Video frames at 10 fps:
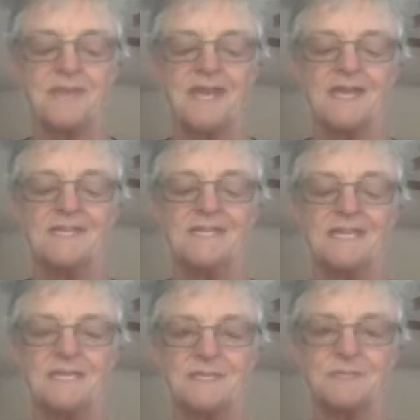And
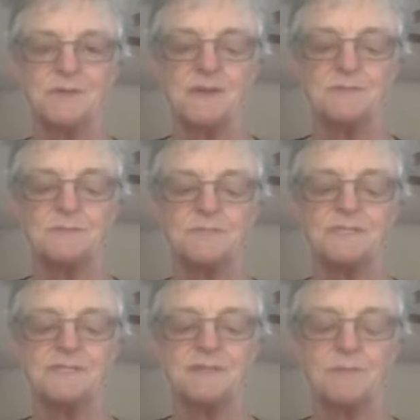Nikki describes
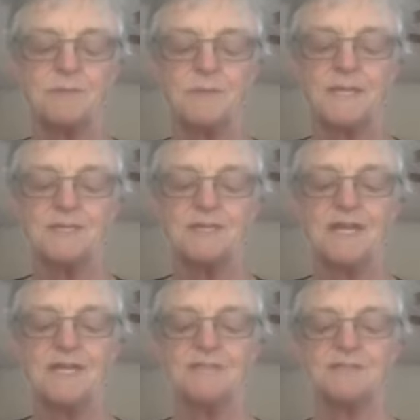resisting probation
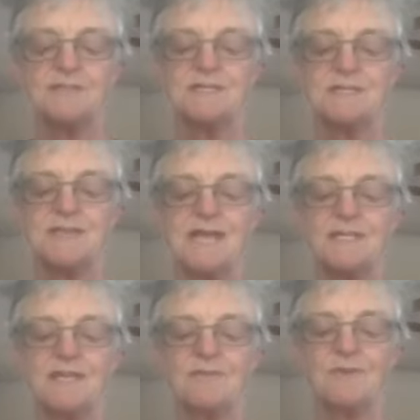agencies
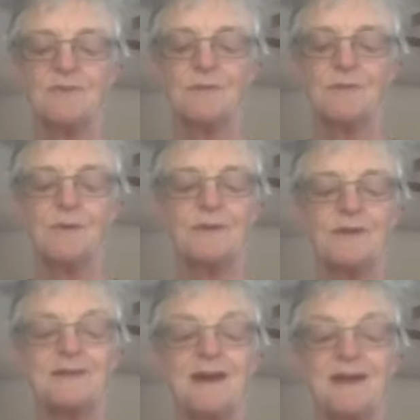asking for, quote,
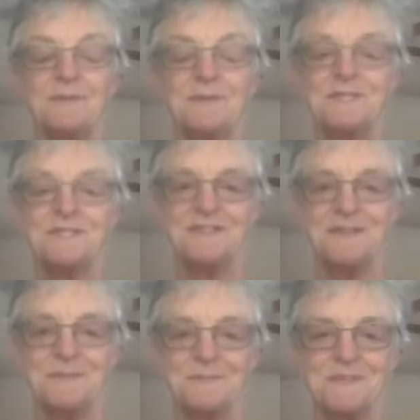anonymous
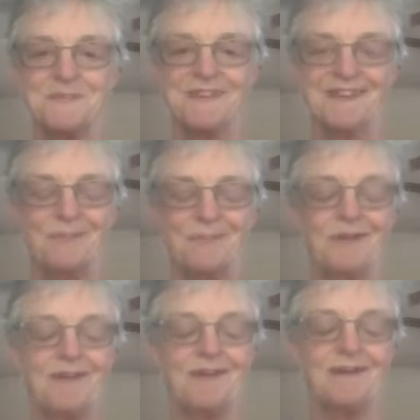tips
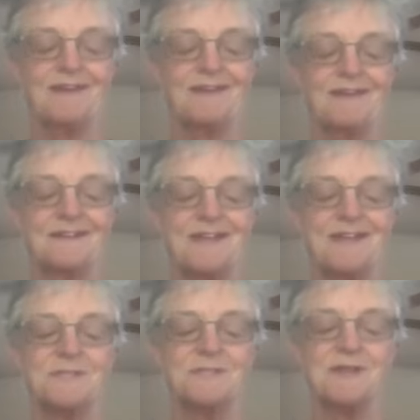regarding
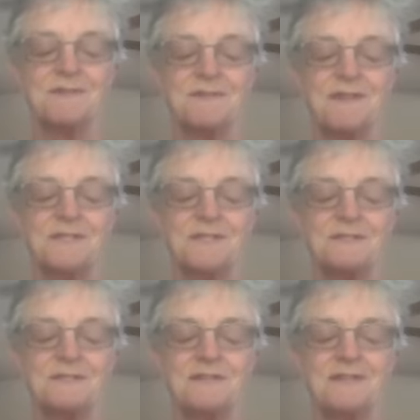clients'
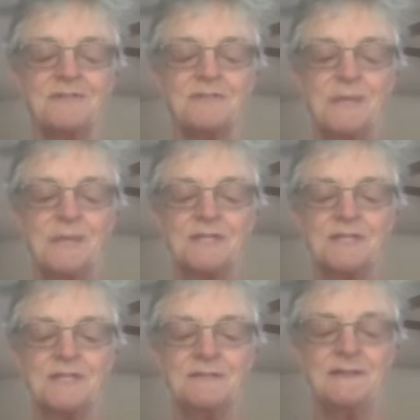confidential
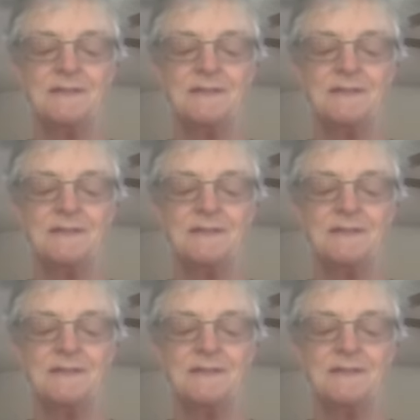information.